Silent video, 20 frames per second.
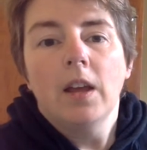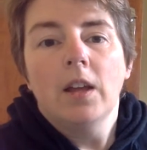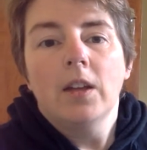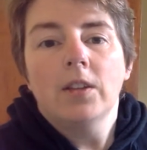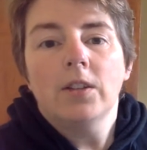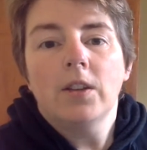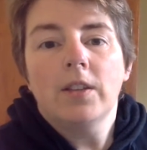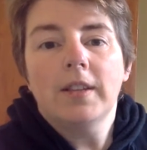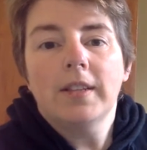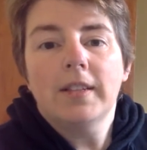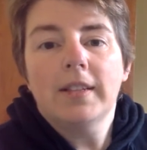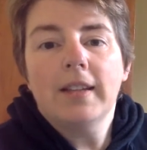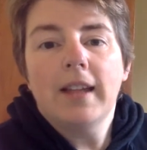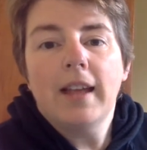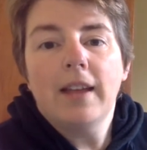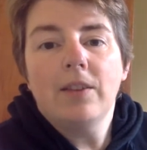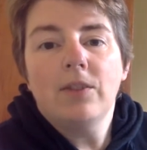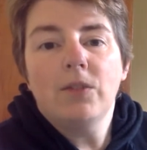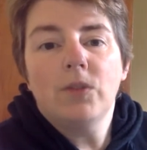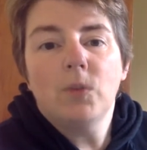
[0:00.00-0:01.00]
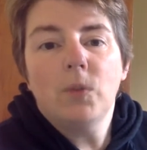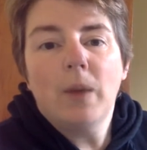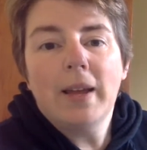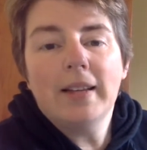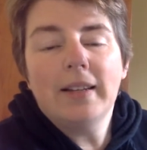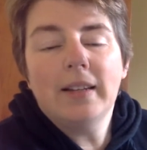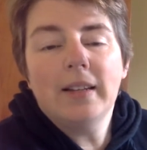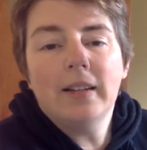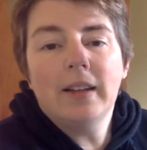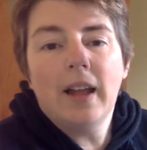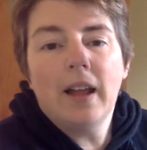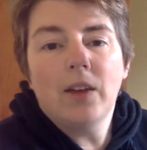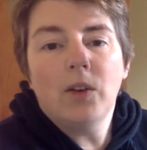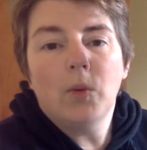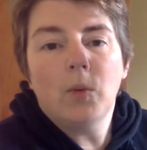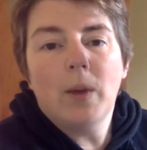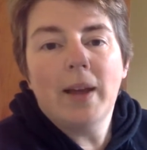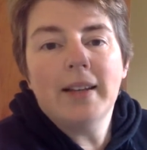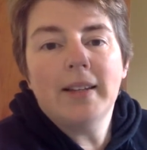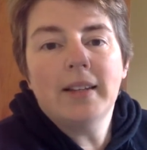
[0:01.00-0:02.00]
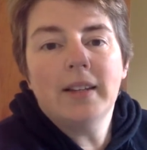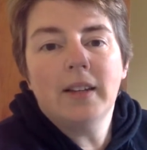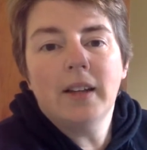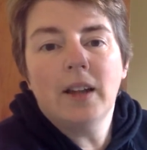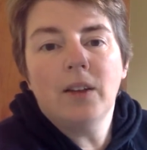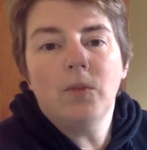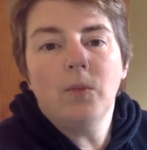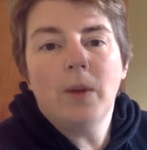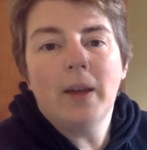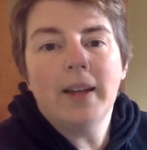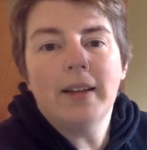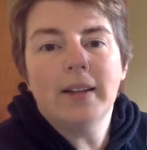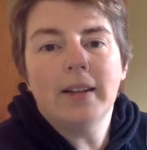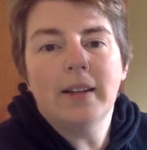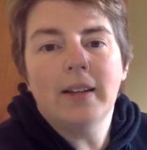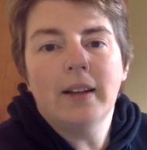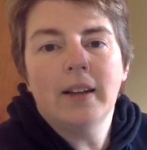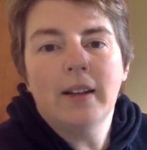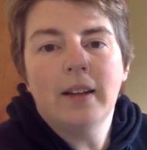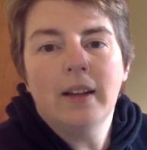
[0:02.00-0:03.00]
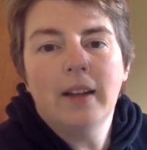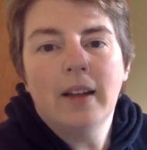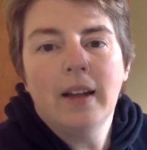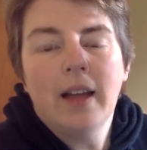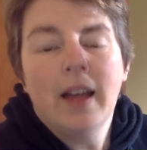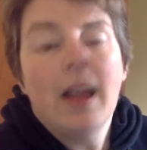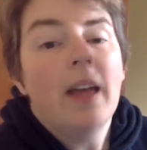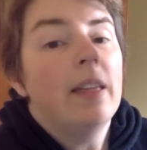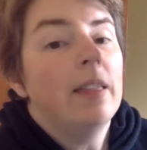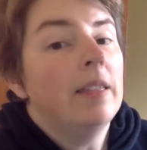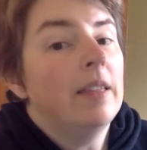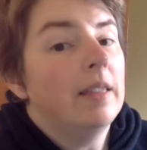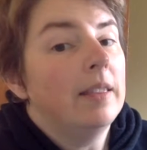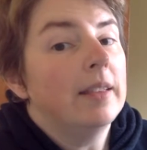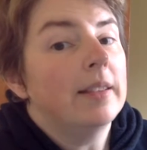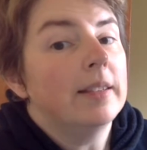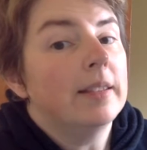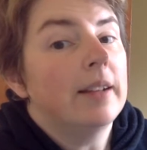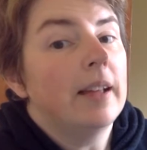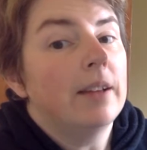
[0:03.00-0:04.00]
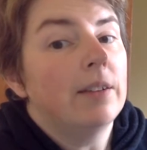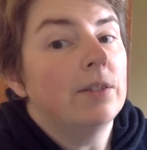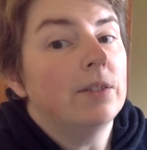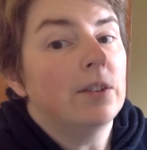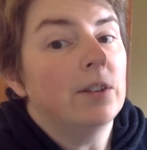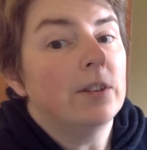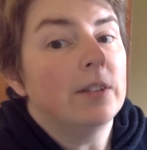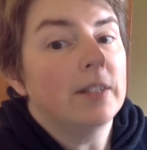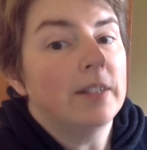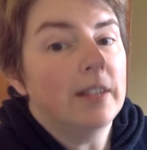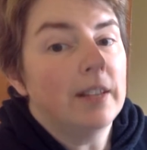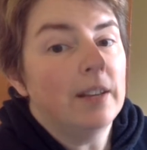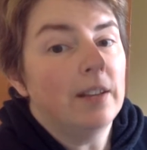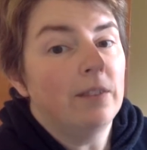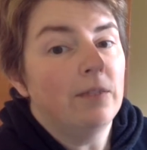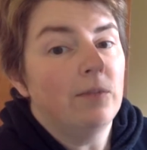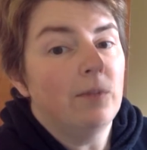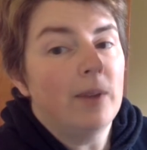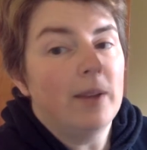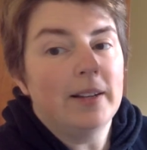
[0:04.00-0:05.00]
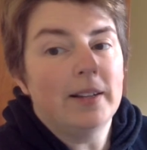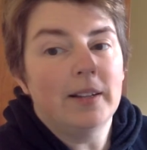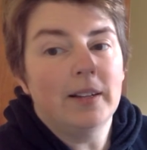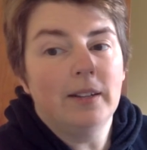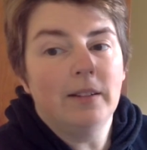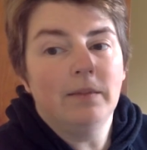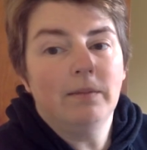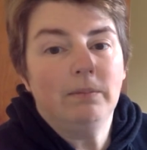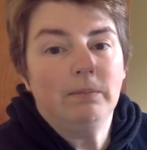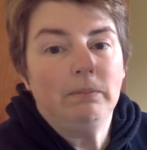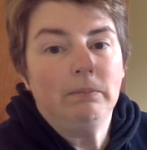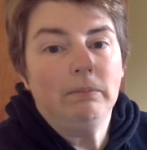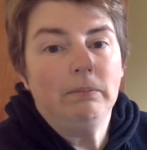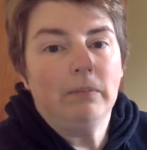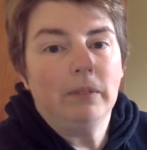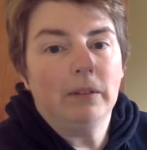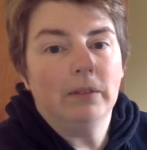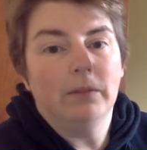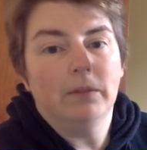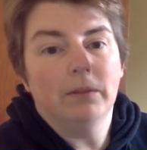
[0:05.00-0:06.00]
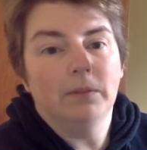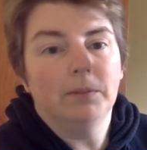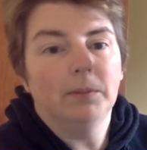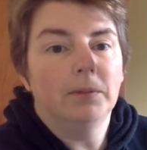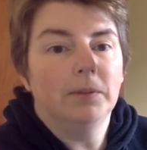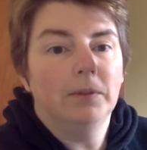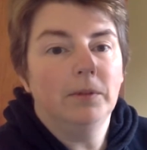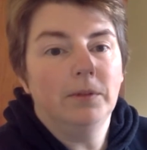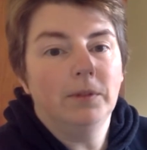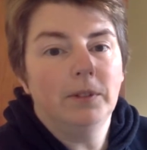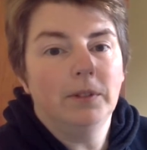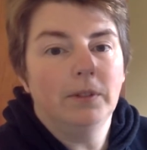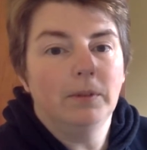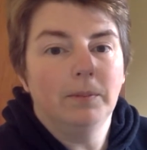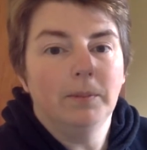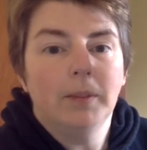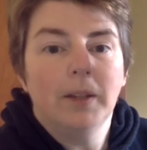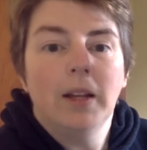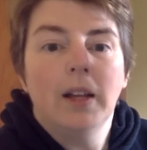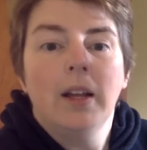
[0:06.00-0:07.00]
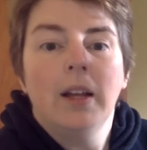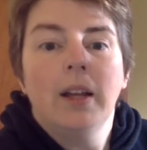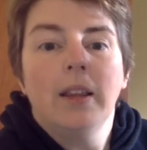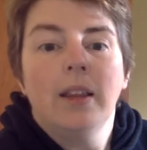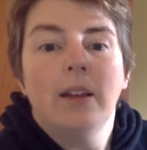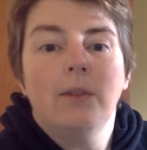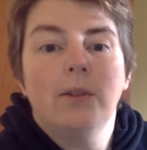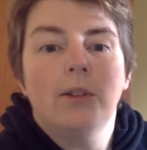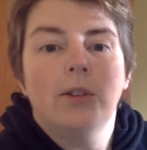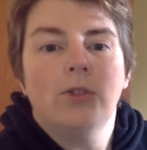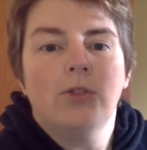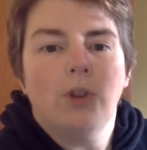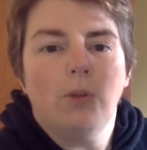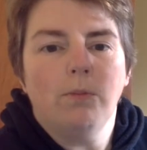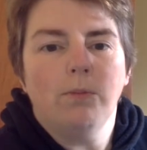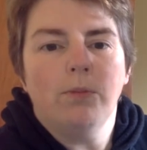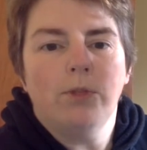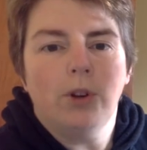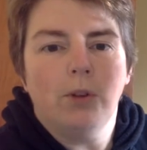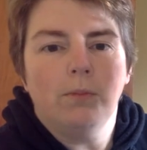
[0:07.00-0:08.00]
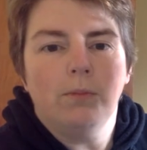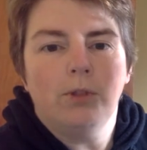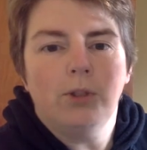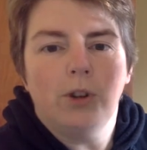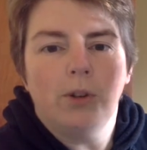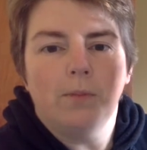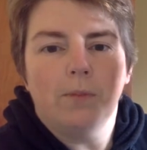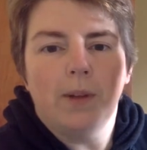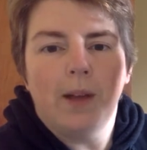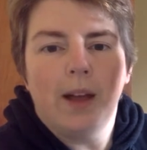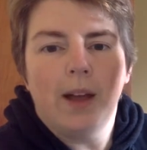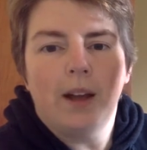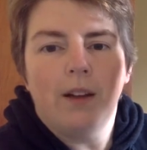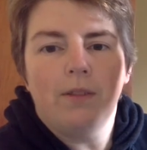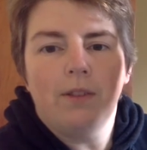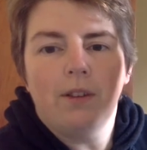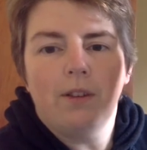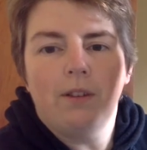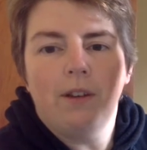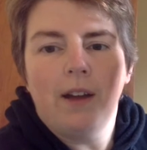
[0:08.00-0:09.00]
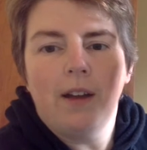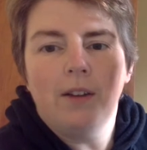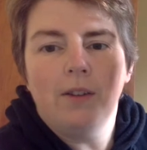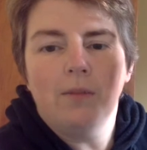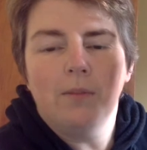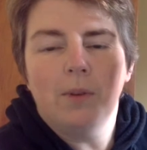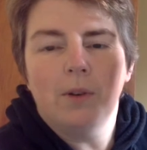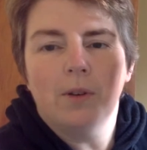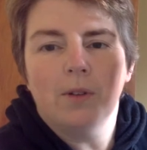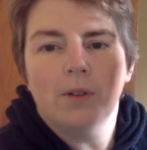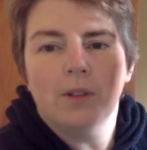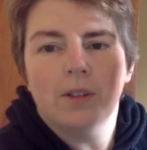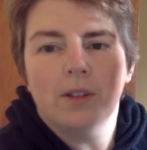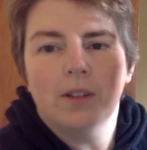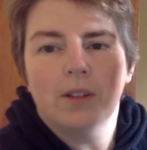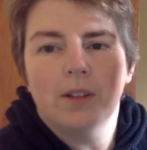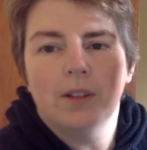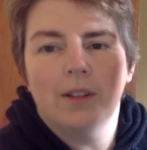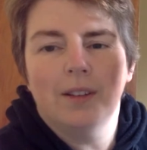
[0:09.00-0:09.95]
So the snails waited and waited and waited. Then the snails got sick of waiting. More for some. They went chomp, chomp, chomp out of the crayon box.